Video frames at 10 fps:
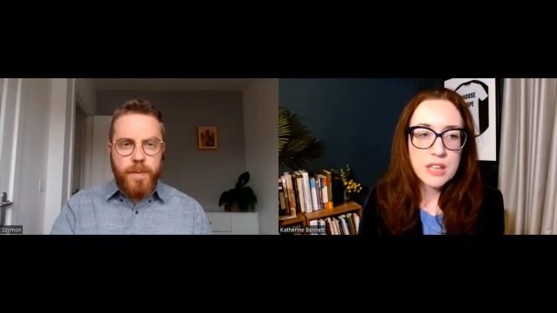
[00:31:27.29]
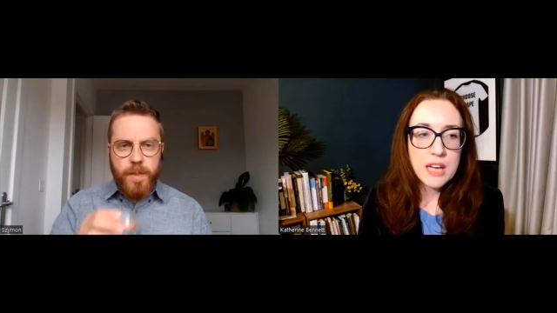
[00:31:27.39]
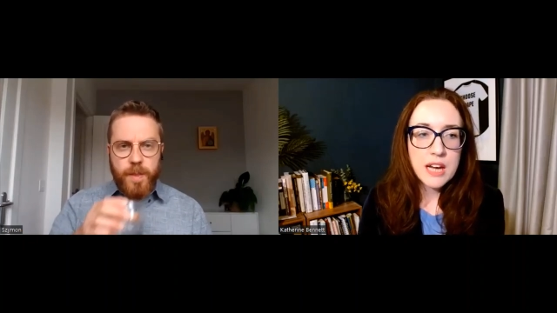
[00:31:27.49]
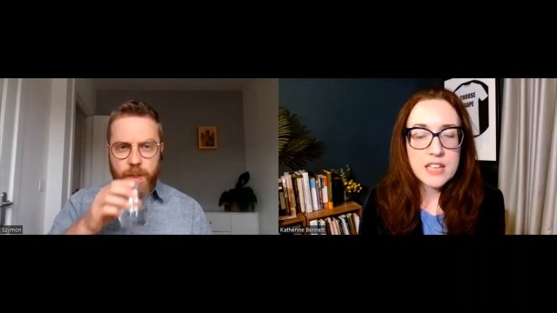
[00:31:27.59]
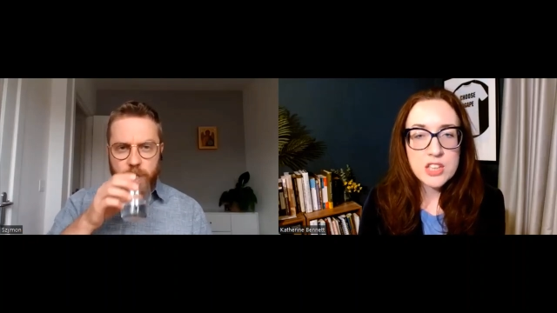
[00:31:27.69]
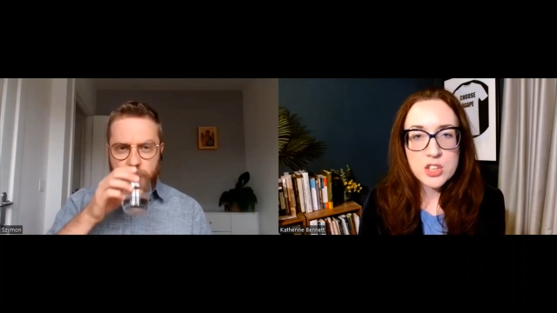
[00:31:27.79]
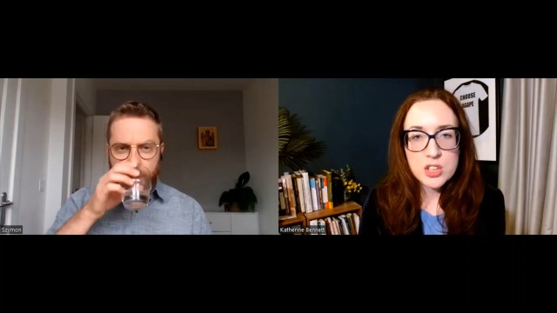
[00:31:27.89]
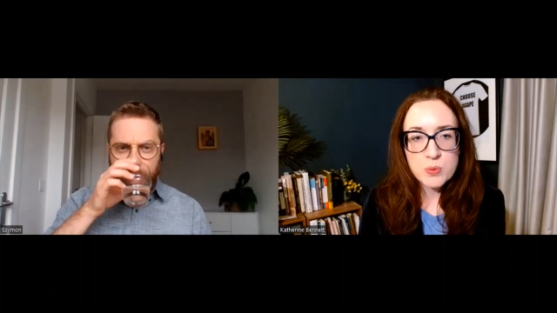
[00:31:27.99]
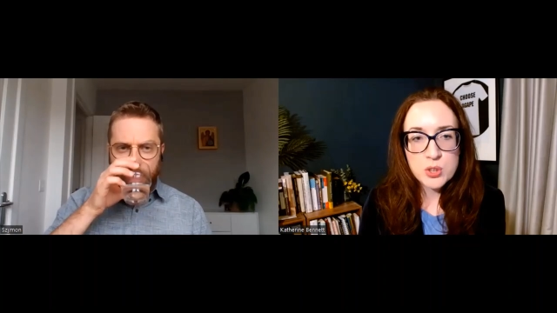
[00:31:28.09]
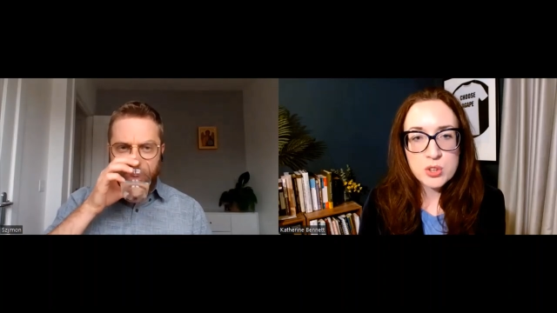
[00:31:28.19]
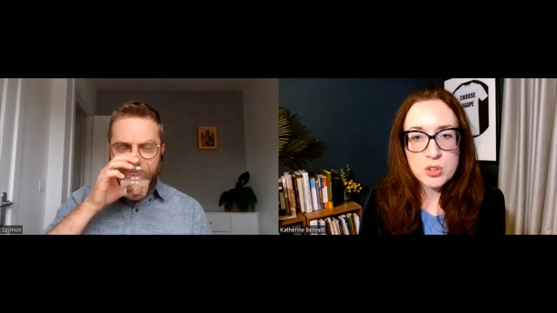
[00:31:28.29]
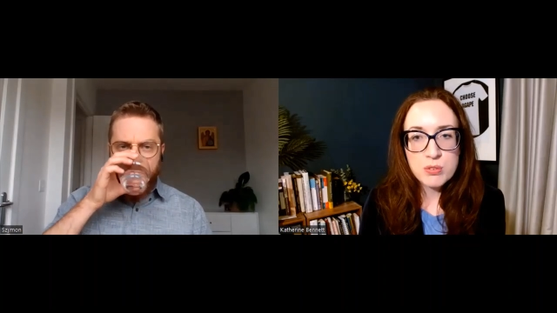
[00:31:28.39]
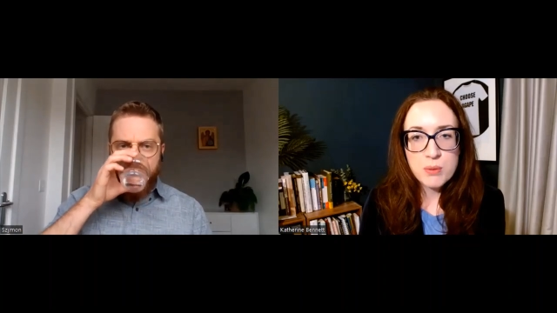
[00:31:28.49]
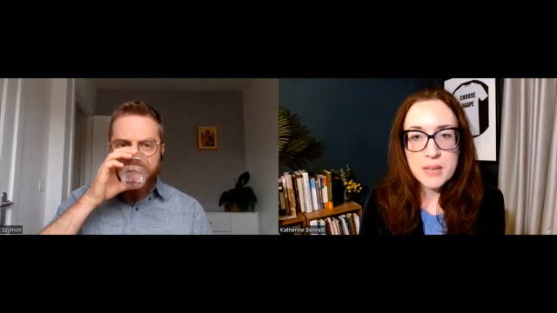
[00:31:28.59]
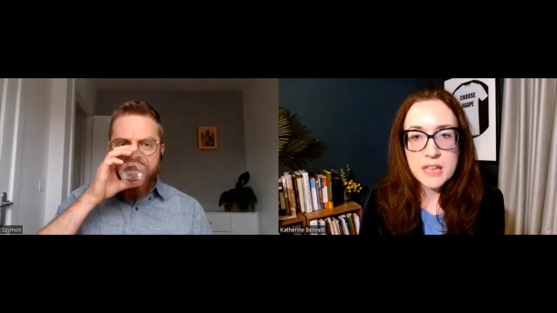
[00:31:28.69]
Speaker 1: and it's just what's true
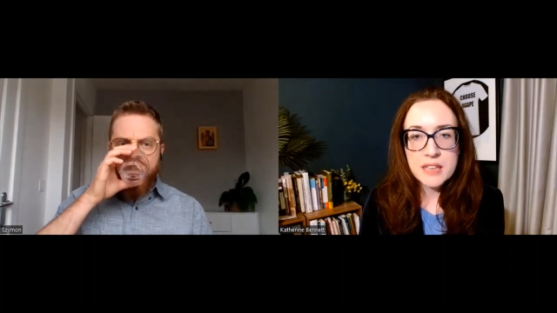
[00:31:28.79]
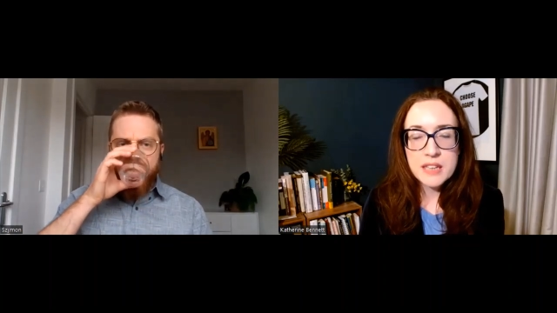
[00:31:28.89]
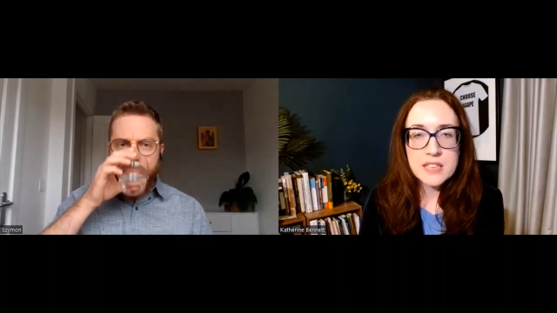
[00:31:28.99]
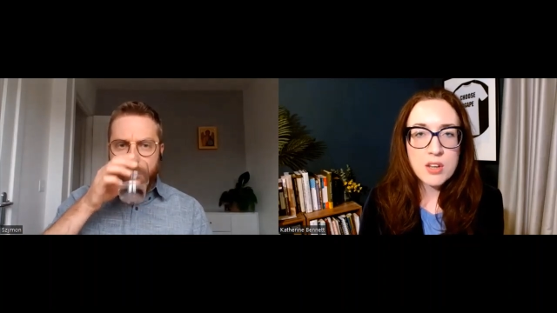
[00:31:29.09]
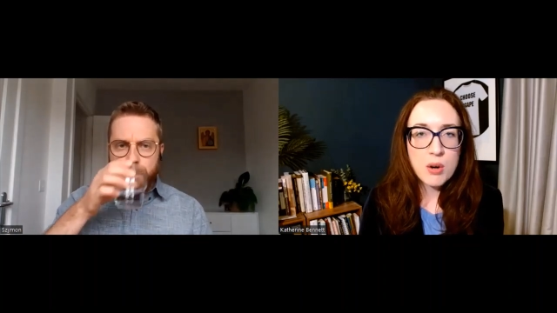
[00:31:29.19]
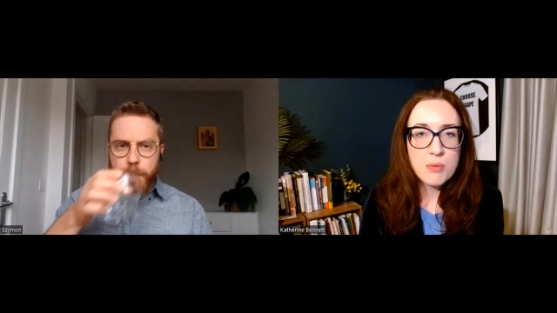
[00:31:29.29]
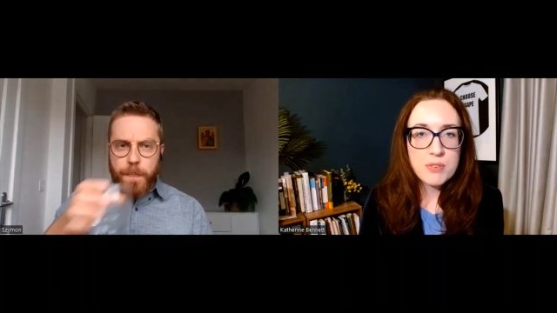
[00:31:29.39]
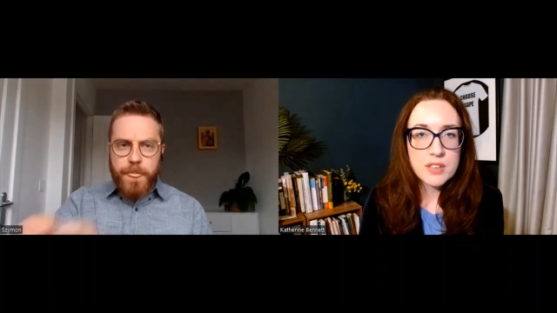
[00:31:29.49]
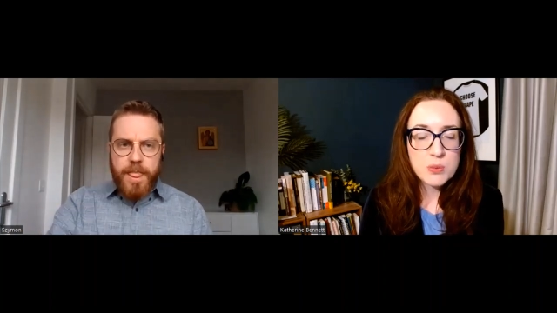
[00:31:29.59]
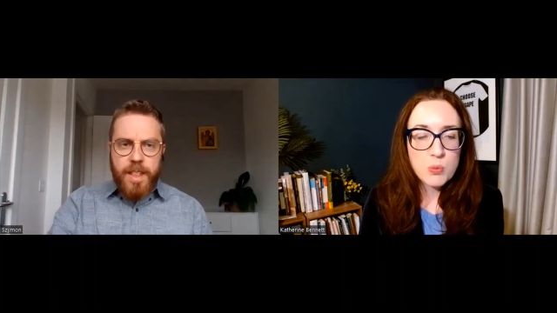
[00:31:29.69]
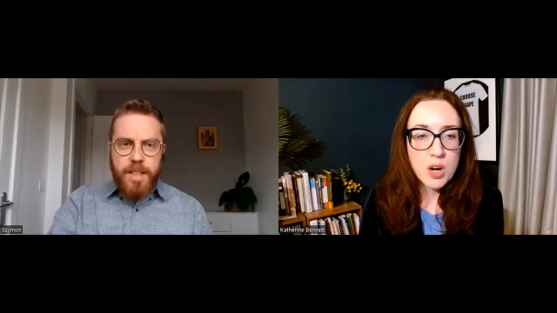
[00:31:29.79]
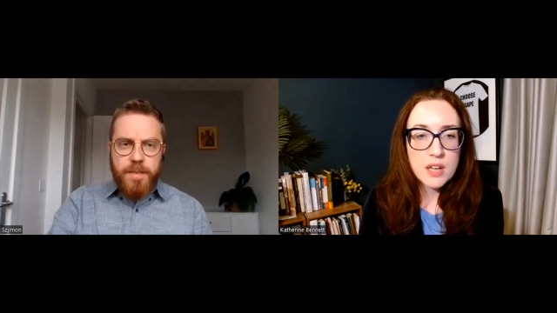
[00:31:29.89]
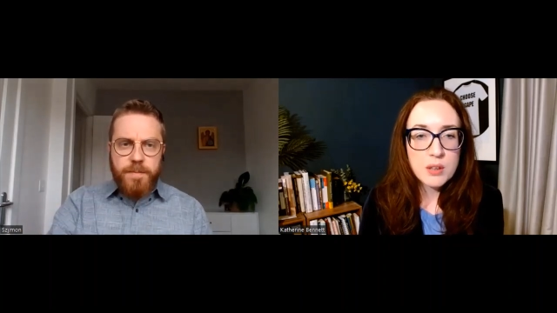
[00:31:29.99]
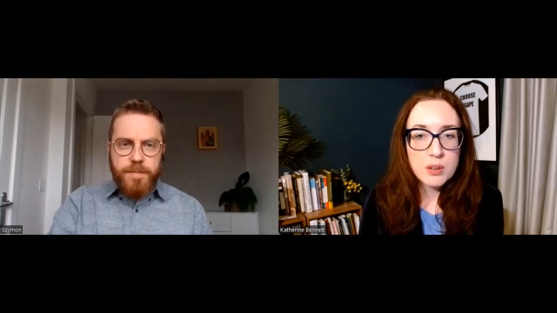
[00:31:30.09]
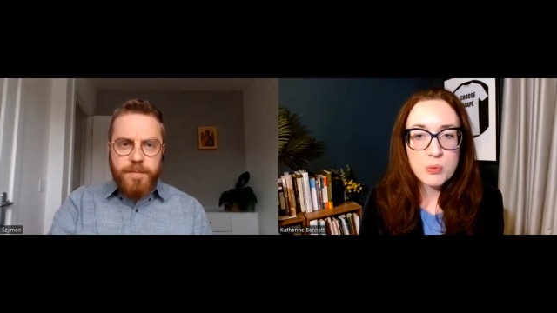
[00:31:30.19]
for me, then it's not obvious
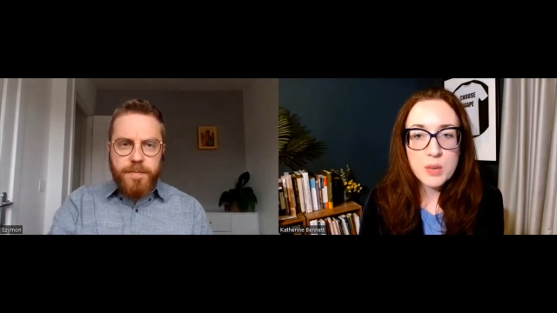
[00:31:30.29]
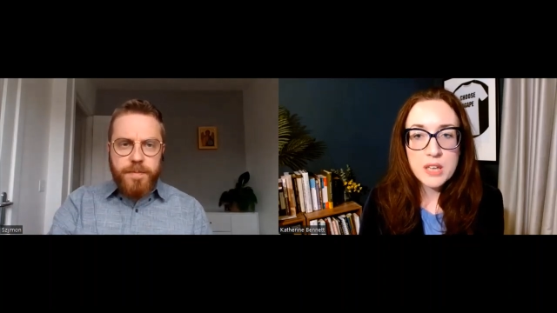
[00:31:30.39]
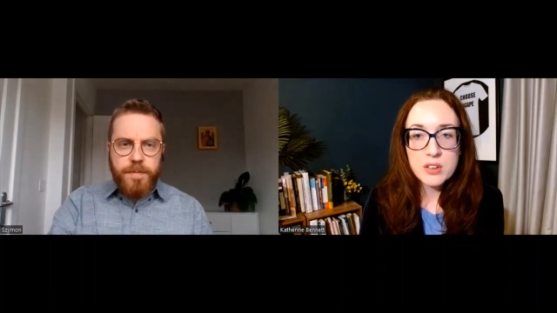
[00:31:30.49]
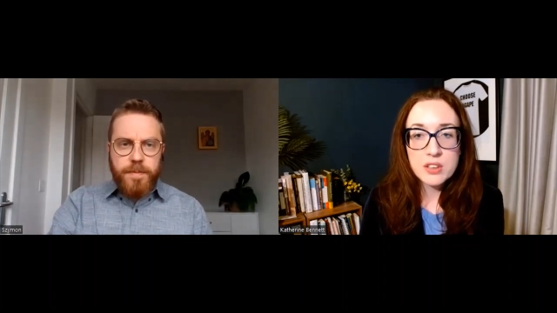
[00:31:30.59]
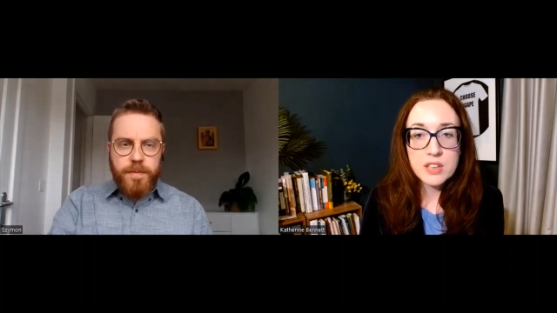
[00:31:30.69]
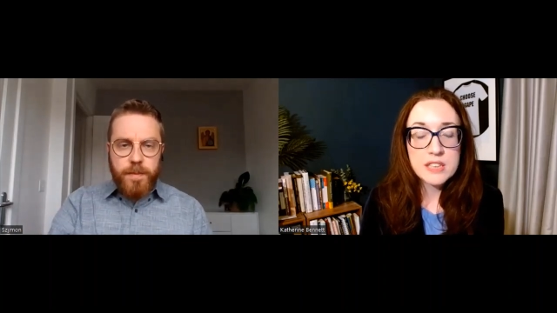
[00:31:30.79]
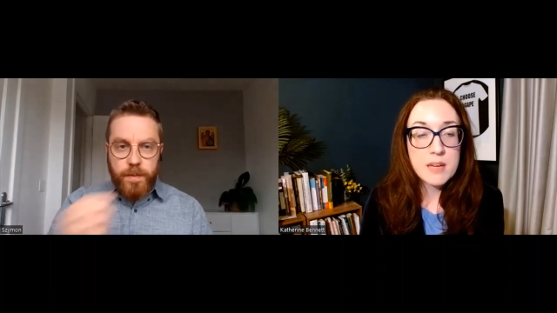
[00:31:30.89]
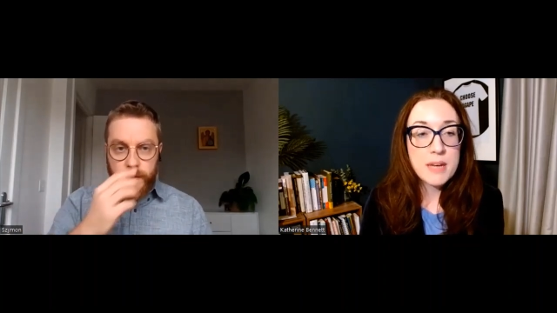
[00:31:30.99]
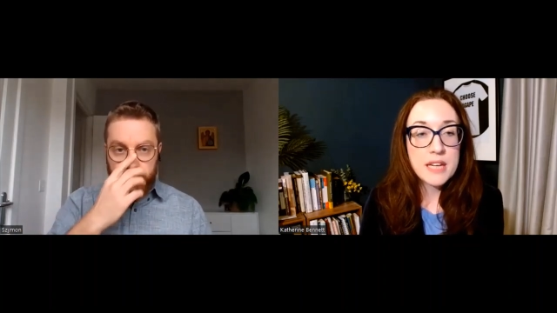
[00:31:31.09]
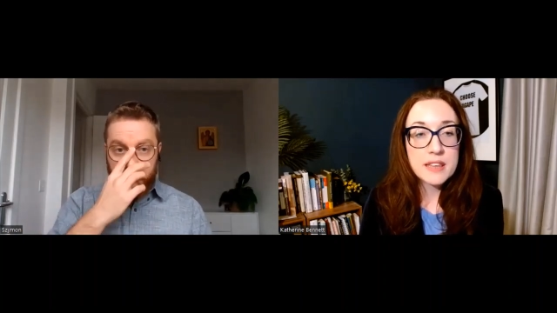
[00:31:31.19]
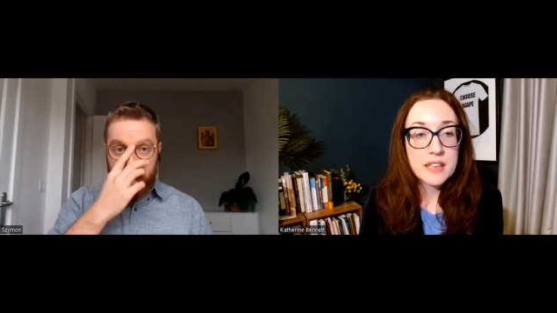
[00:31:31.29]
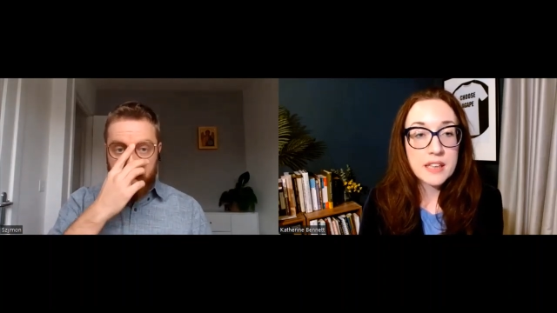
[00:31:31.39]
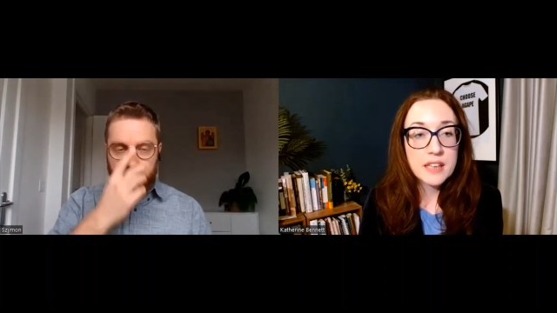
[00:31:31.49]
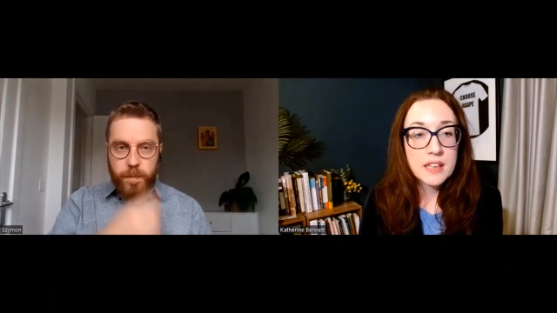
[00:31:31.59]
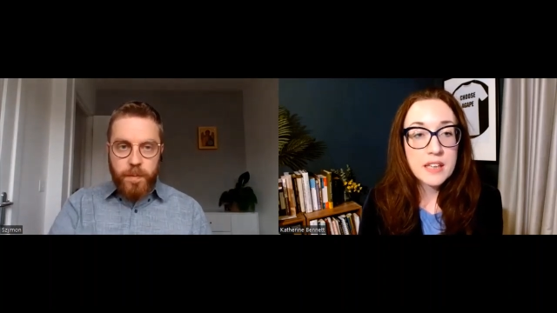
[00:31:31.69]
why we could condemn
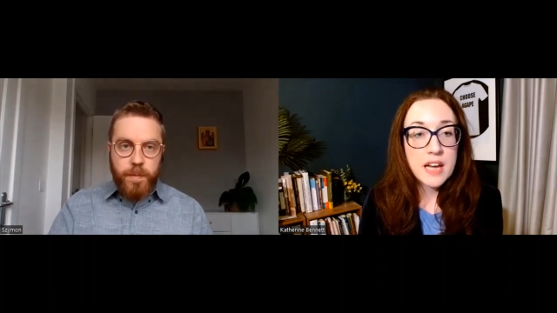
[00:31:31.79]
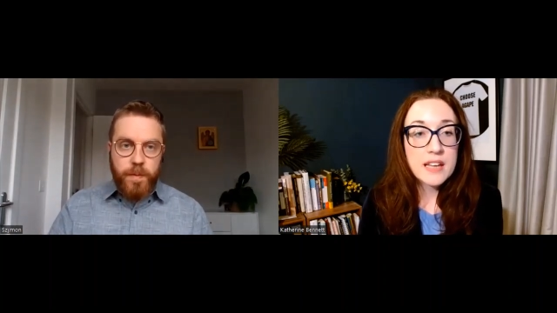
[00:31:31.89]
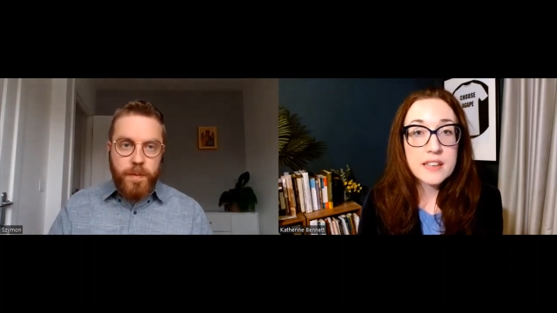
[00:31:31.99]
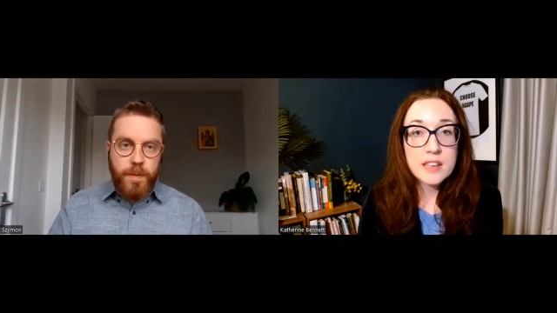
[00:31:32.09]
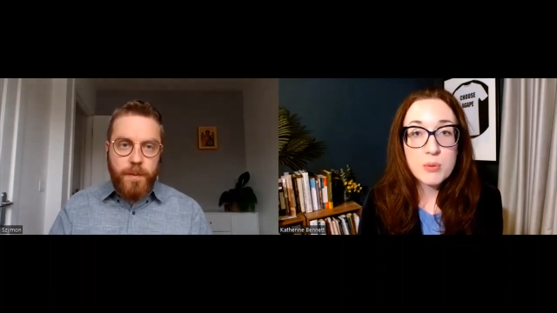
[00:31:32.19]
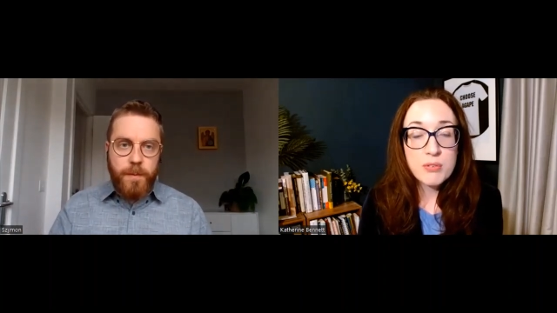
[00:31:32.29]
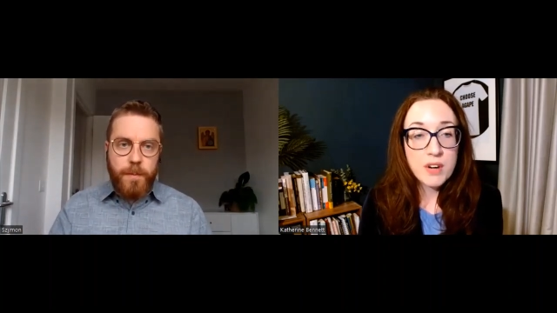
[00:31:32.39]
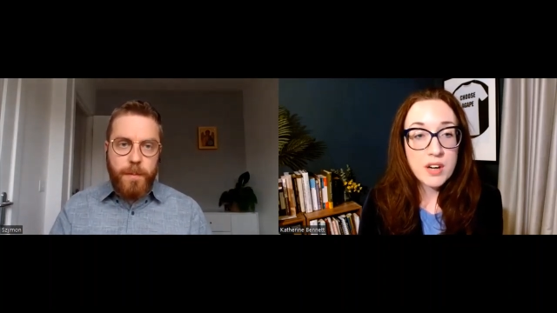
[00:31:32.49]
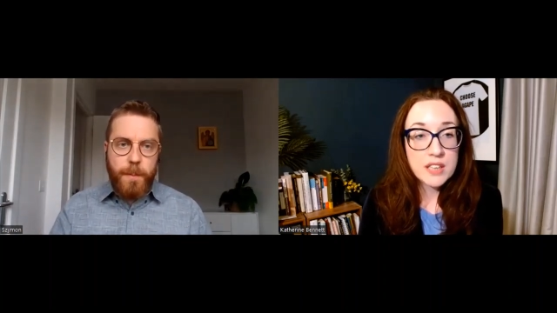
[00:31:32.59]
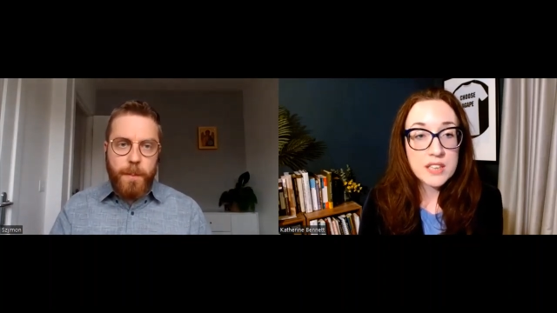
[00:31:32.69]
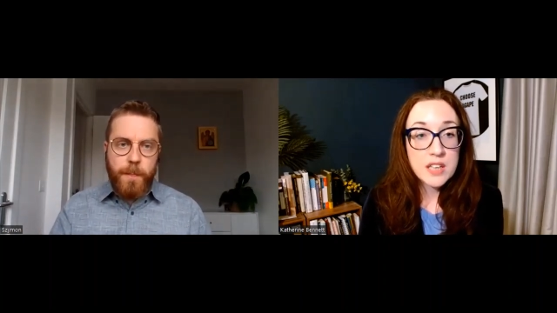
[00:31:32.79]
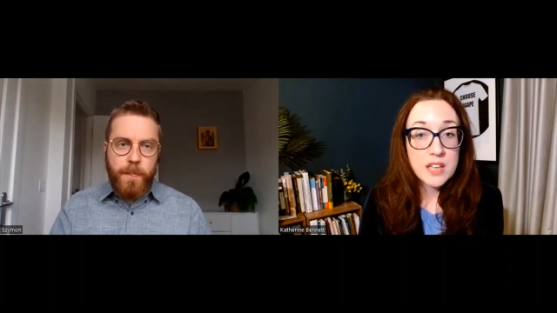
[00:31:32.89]
anything, anything that we find